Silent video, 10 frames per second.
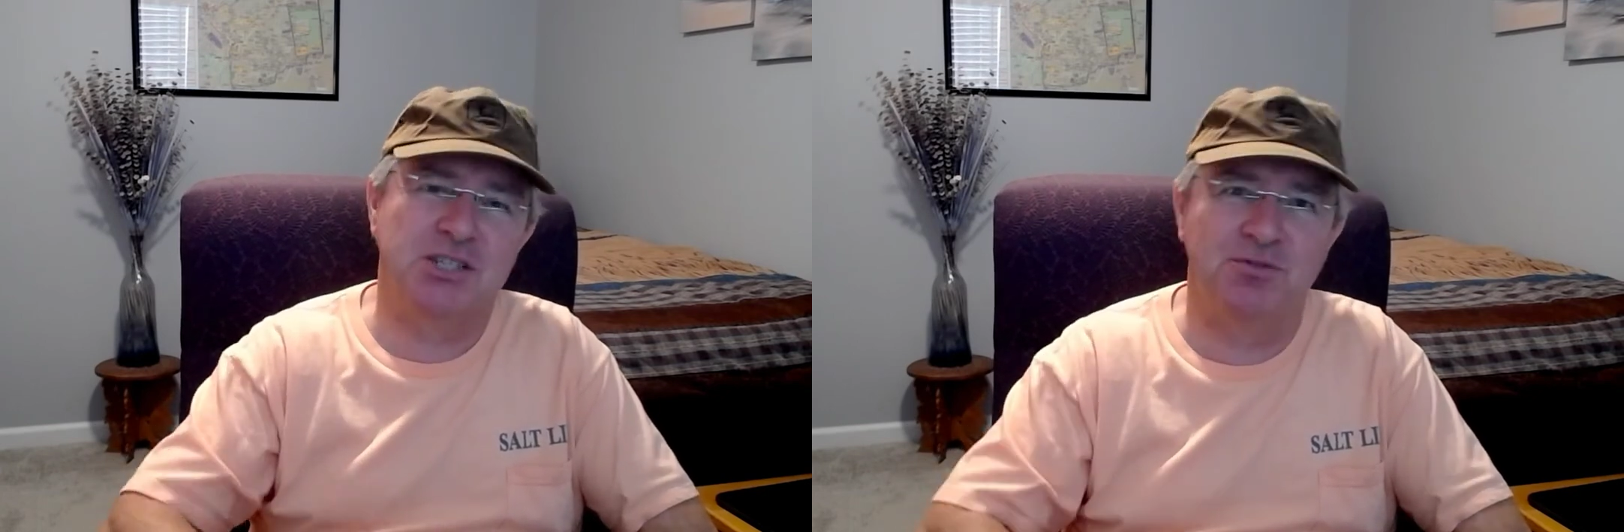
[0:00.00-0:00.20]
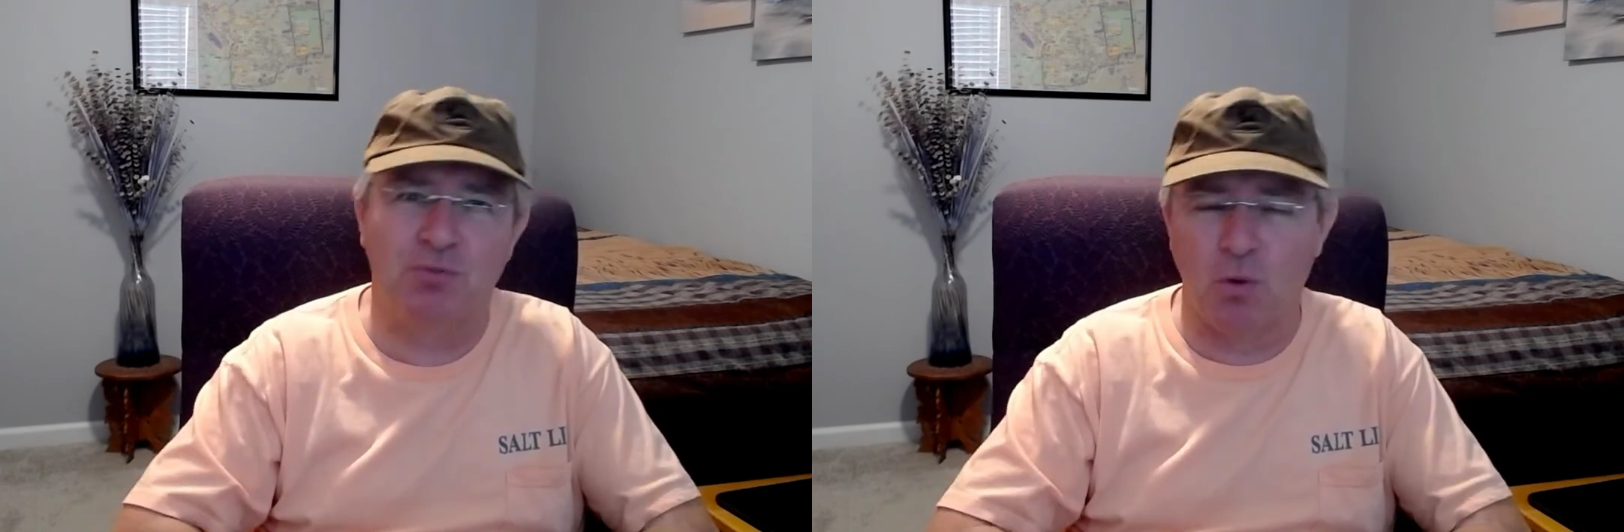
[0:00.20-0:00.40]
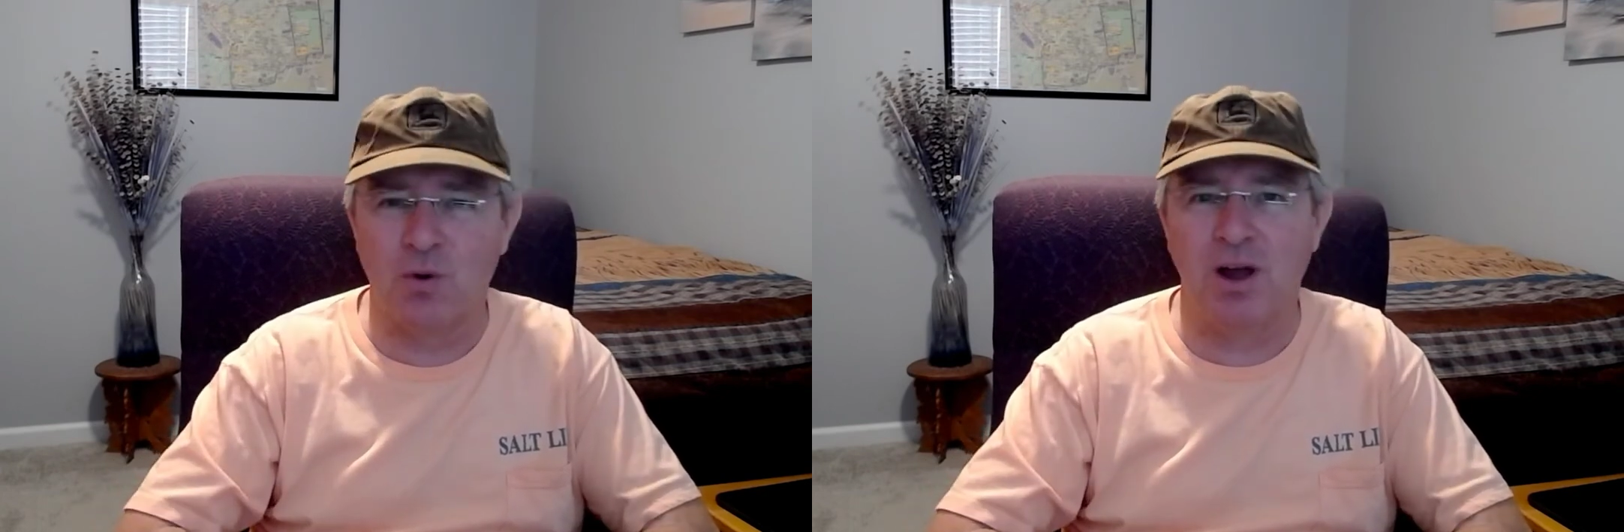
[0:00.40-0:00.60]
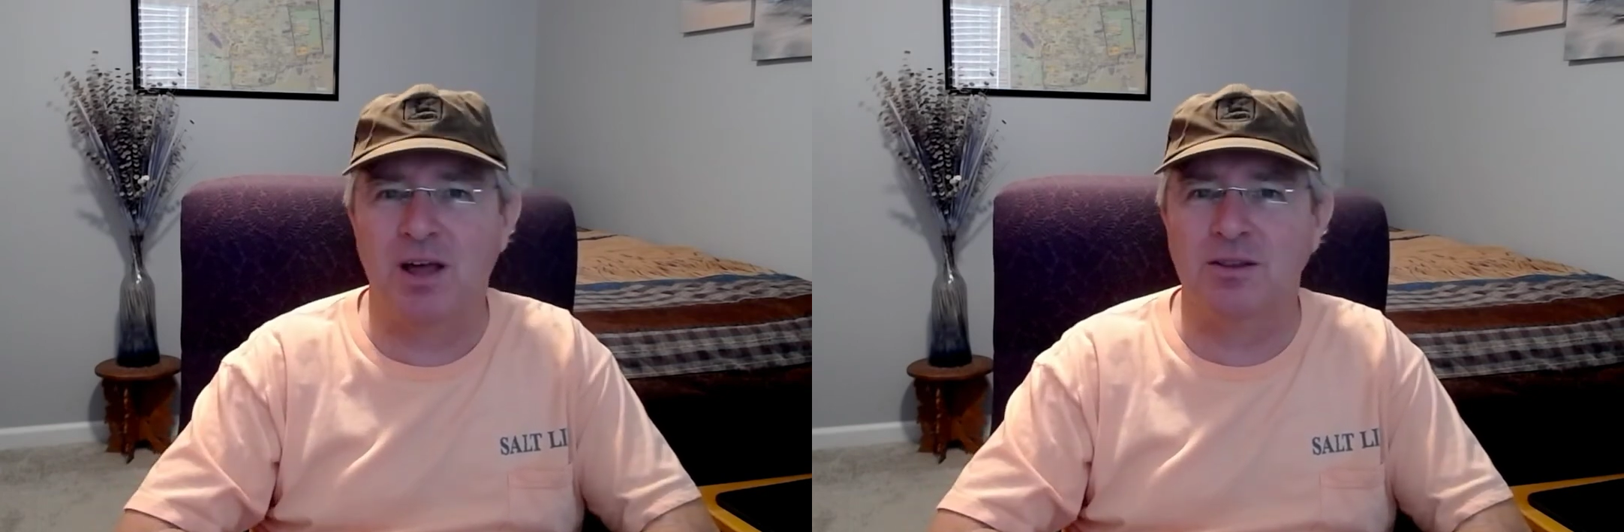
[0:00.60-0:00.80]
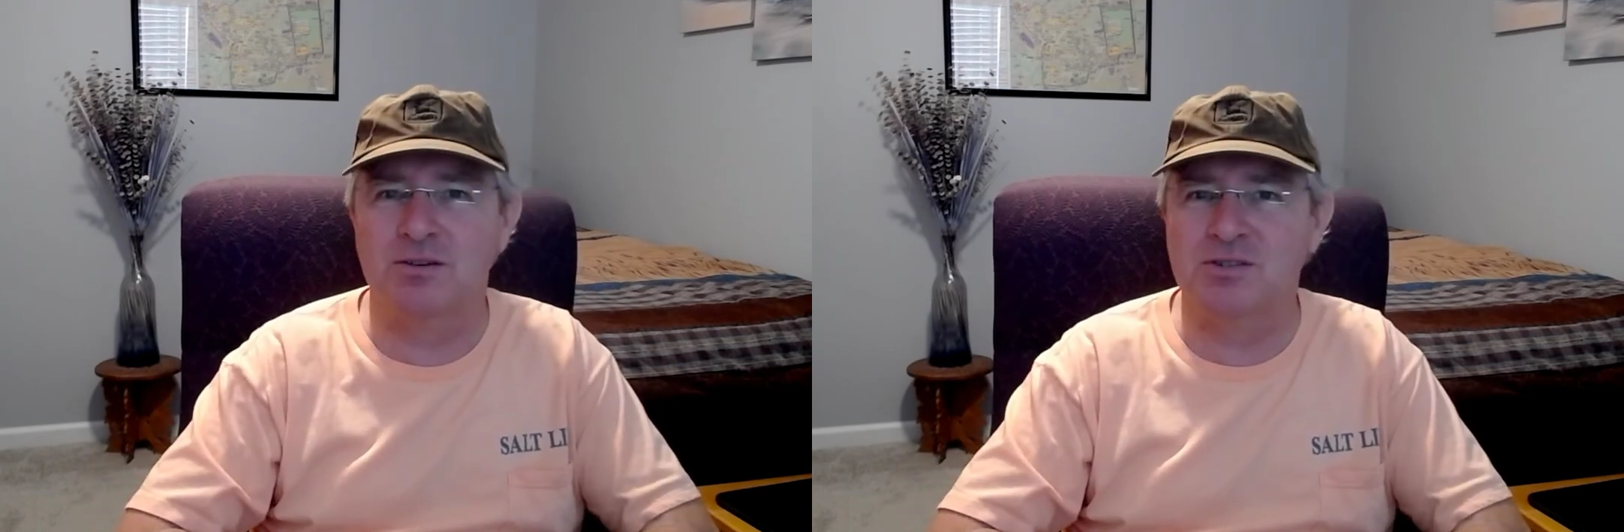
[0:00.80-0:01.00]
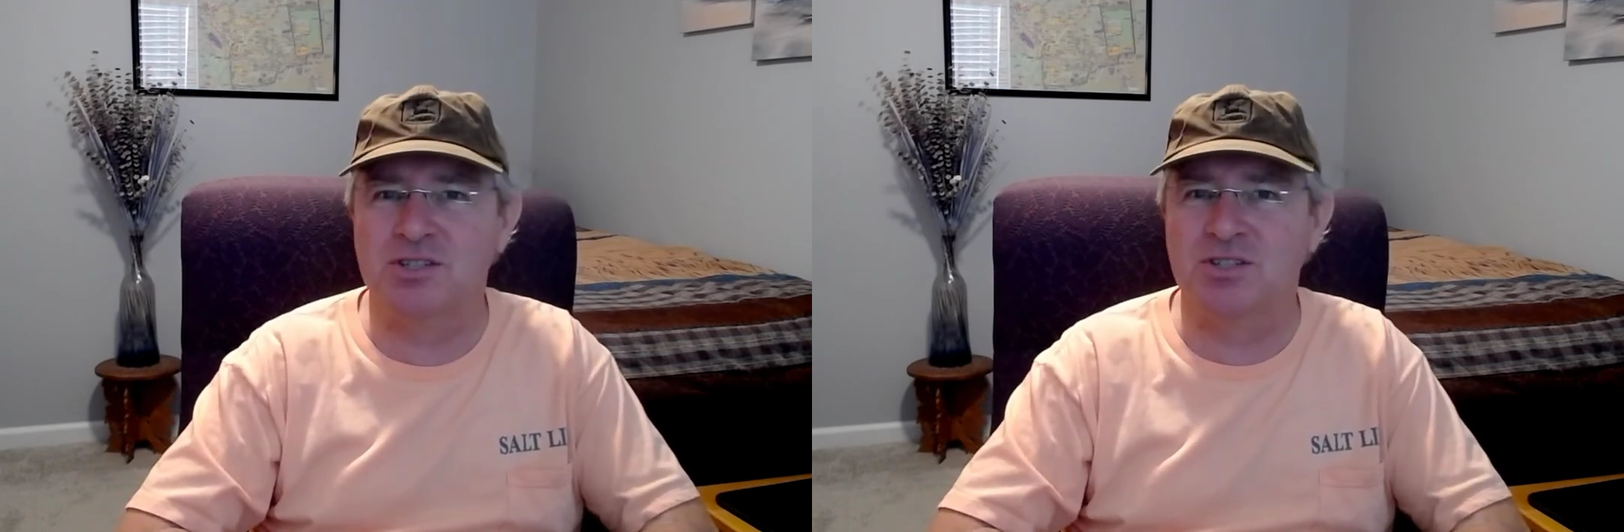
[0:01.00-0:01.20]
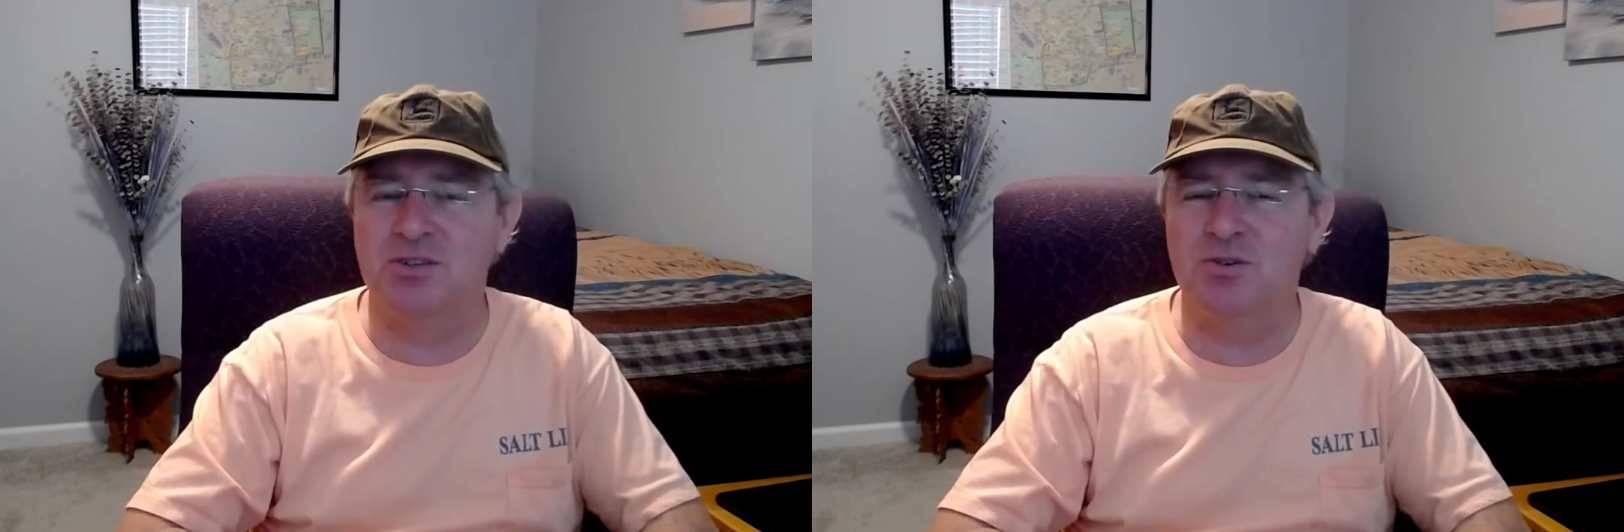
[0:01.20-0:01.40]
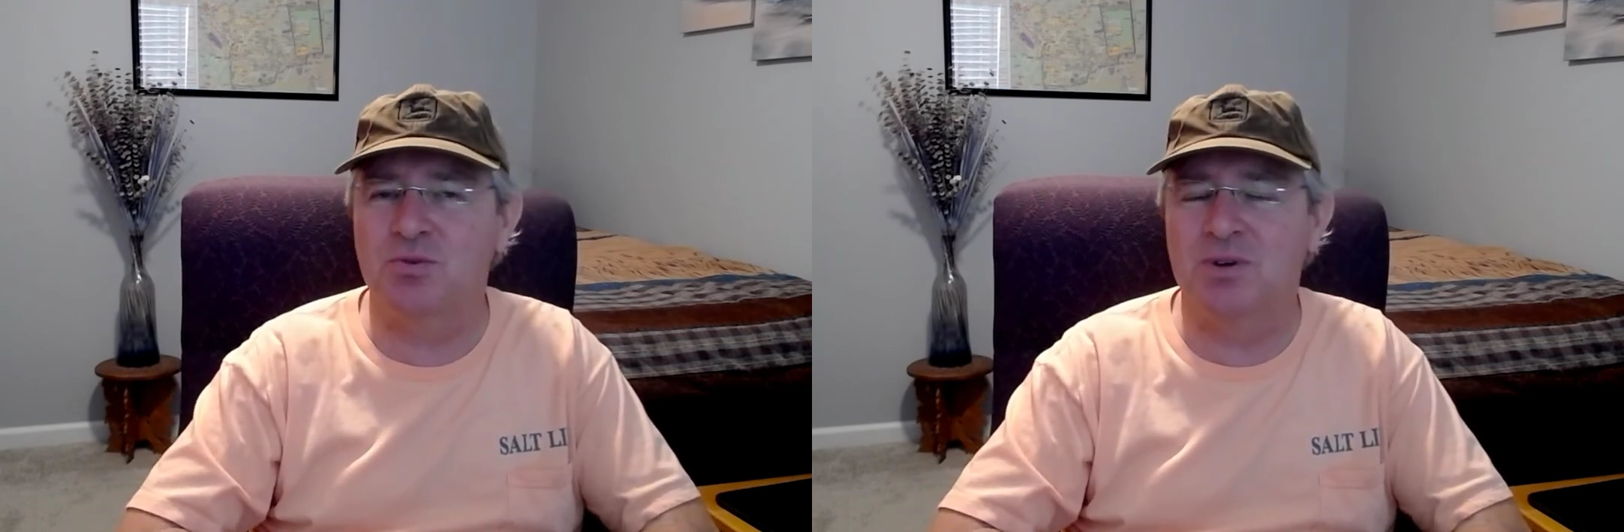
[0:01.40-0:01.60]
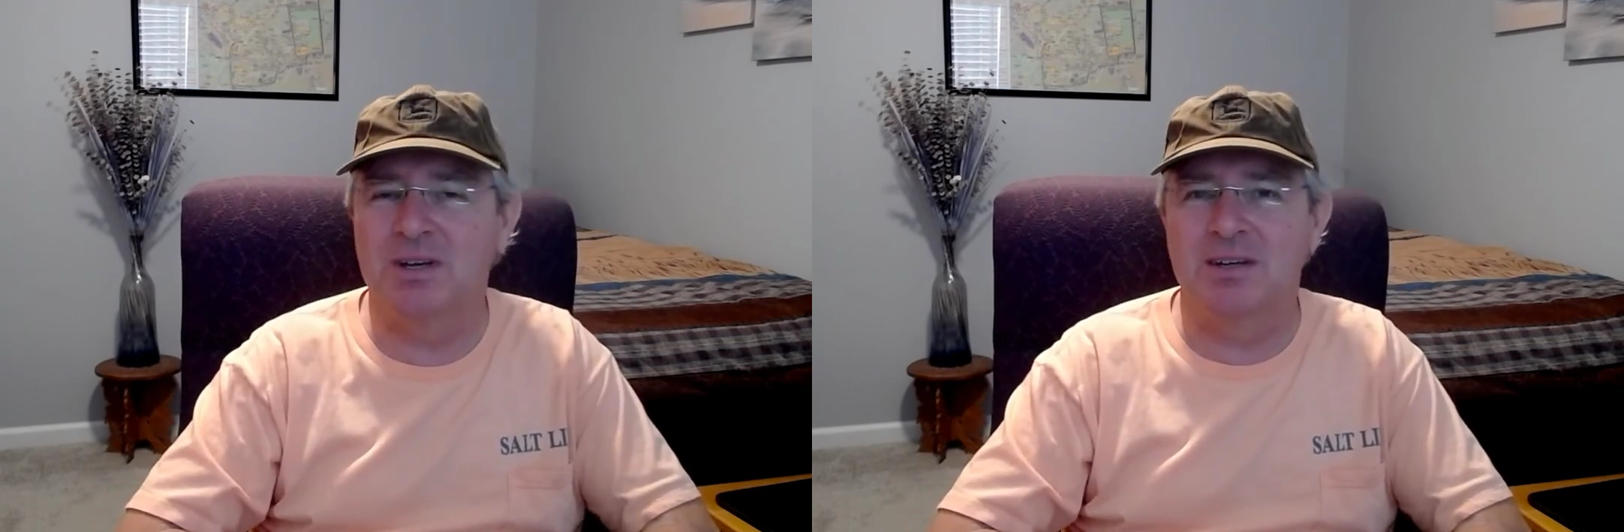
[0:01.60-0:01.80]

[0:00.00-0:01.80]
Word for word: for others, to